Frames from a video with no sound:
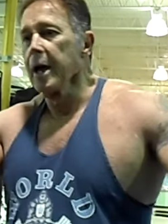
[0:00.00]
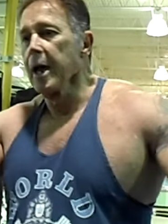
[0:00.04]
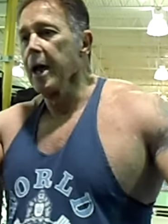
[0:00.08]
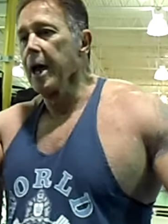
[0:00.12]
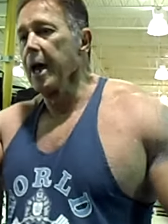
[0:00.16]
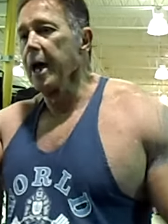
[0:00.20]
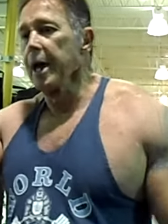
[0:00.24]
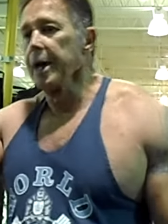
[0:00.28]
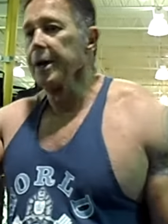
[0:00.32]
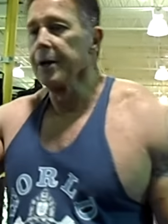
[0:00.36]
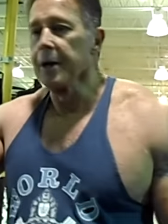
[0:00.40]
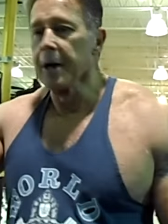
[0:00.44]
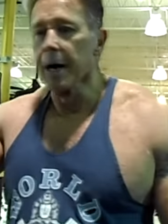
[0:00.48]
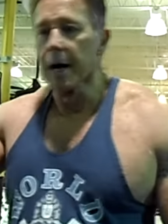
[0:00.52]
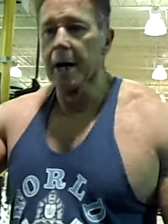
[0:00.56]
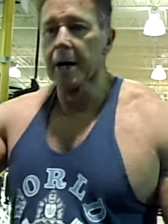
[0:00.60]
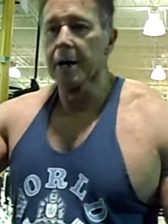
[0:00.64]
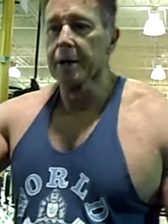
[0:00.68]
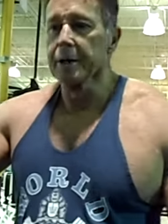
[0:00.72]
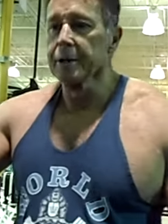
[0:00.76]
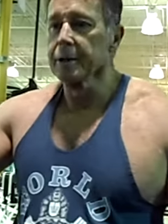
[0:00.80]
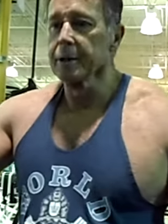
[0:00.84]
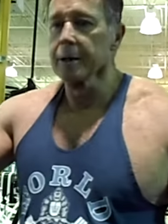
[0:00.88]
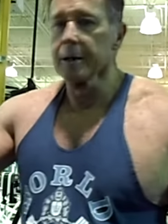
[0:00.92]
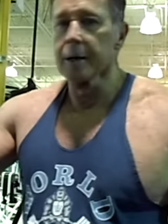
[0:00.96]
and
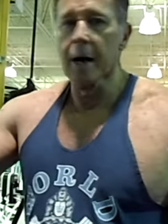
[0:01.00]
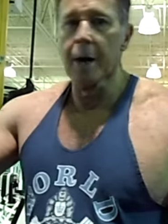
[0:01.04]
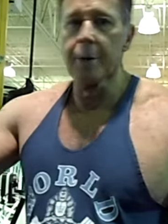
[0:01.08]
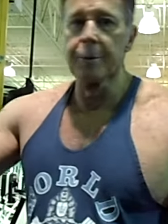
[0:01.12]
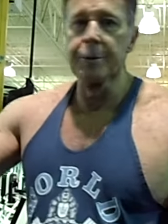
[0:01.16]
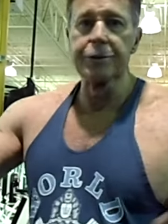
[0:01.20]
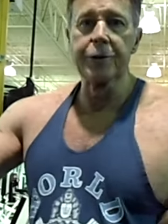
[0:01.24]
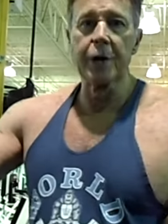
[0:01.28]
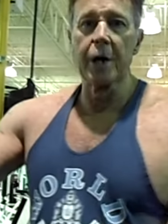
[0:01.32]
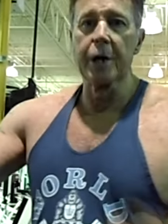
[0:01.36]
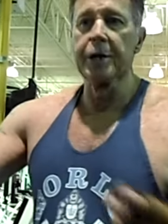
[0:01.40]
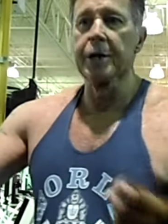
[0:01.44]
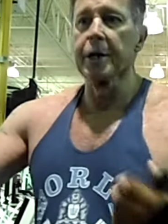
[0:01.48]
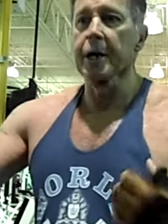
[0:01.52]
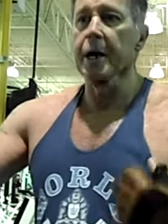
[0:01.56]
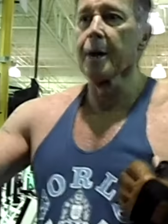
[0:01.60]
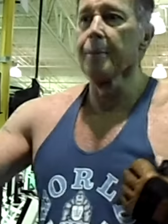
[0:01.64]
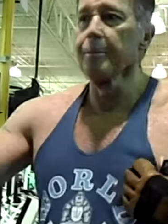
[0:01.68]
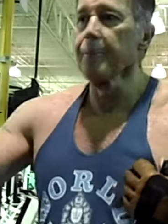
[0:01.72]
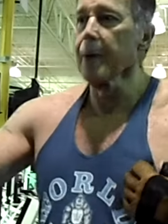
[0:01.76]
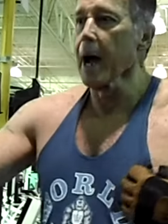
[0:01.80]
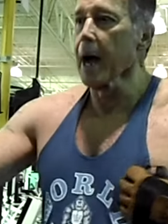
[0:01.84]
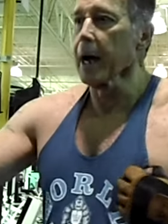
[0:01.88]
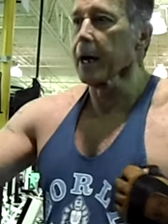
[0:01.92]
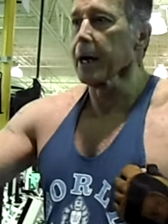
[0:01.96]
uh, I would tell you to
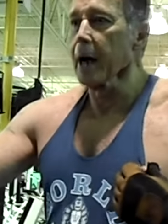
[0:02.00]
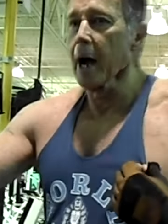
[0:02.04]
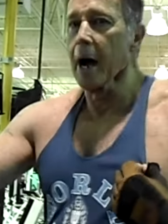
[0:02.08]
come back.